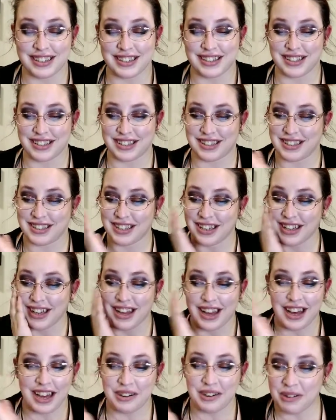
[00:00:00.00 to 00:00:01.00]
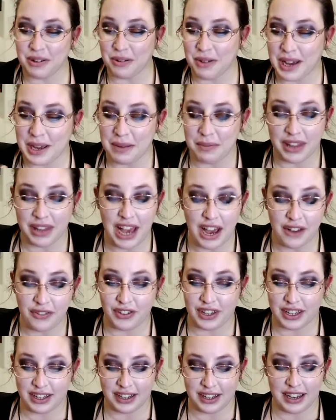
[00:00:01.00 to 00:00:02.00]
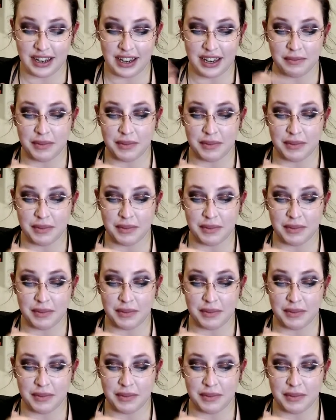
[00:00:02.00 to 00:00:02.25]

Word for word: it's just I don't know why I'm laughing.